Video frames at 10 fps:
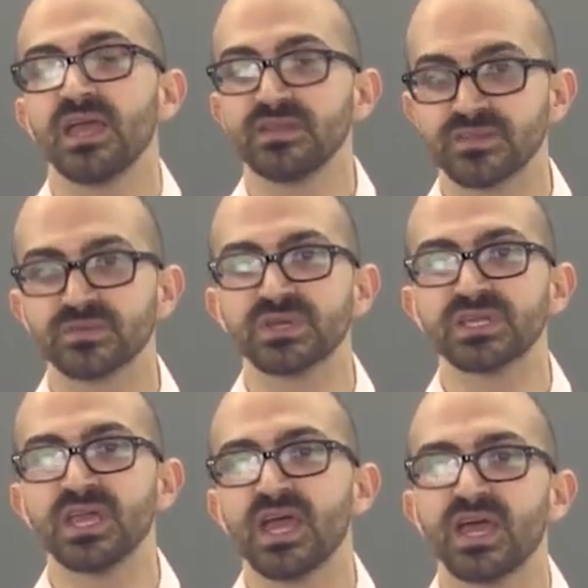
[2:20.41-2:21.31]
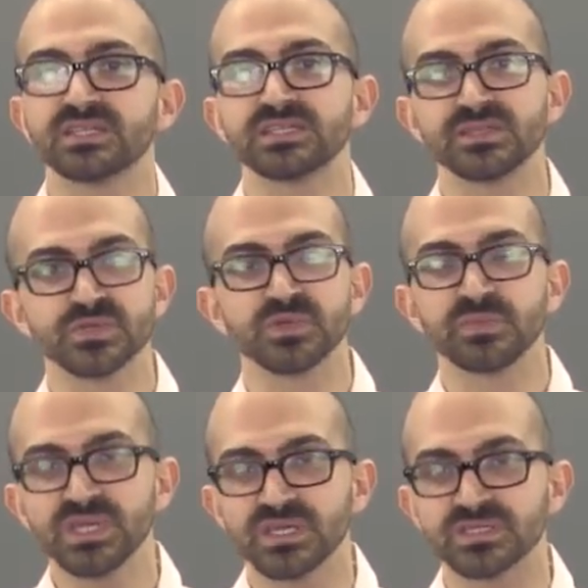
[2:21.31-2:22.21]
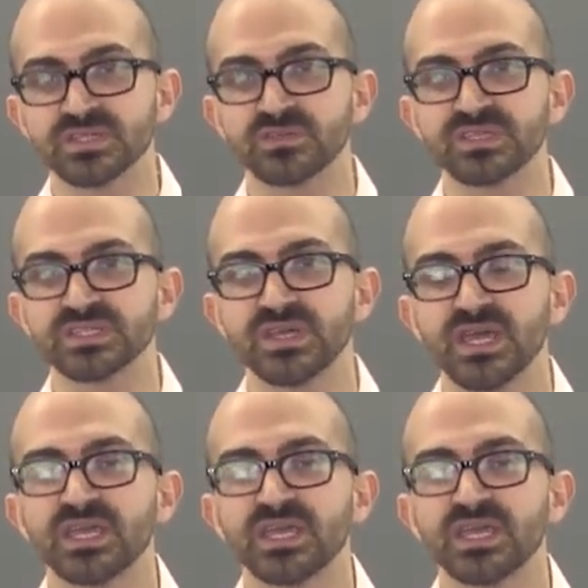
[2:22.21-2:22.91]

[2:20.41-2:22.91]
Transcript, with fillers: And three, as a social media service,